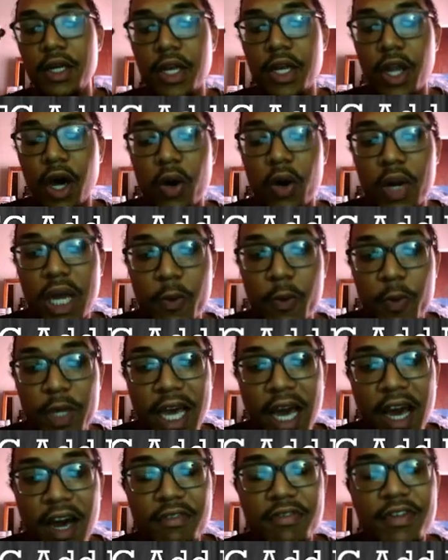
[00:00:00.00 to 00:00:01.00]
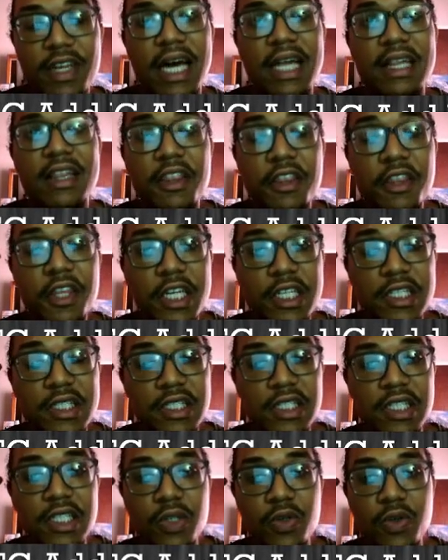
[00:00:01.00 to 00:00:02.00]
Now that we have that
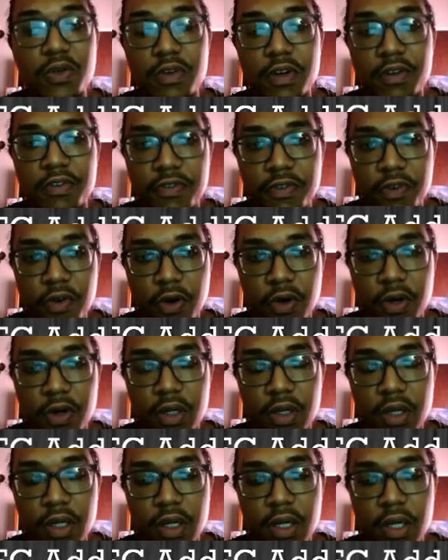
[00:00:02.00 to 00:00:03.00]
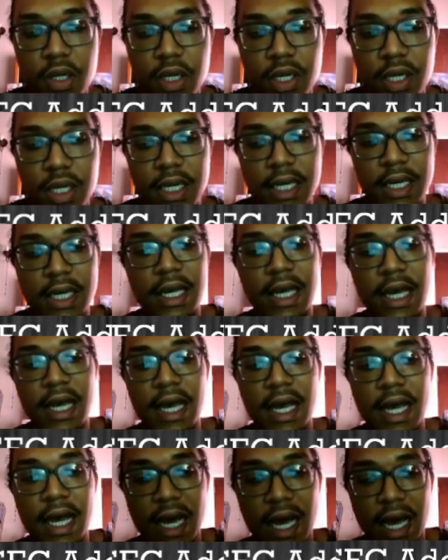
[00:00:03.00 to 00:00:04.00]
thirteen over four
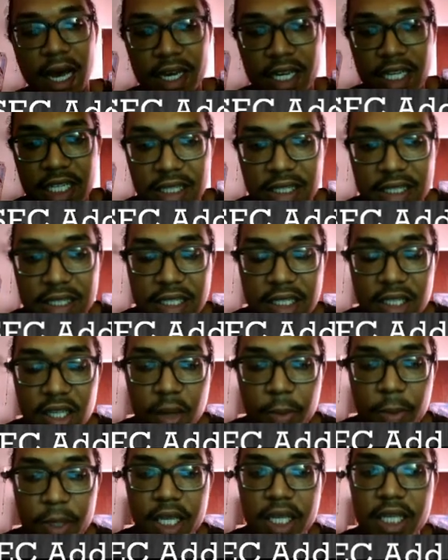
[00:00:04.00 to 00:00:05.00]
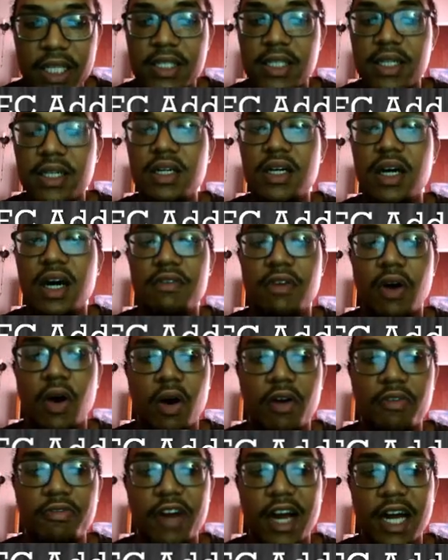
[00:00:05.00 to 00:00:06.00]
and the denominator of
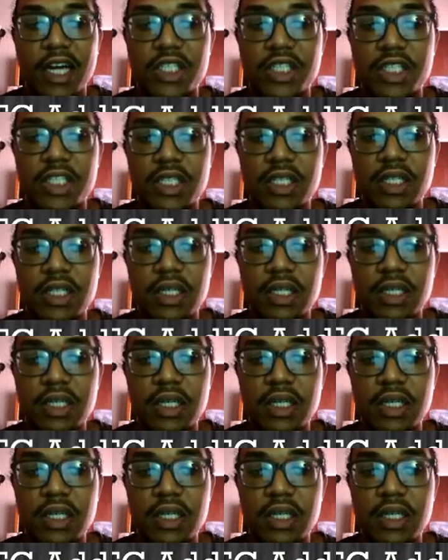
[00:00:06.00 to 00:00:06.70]
our fraction,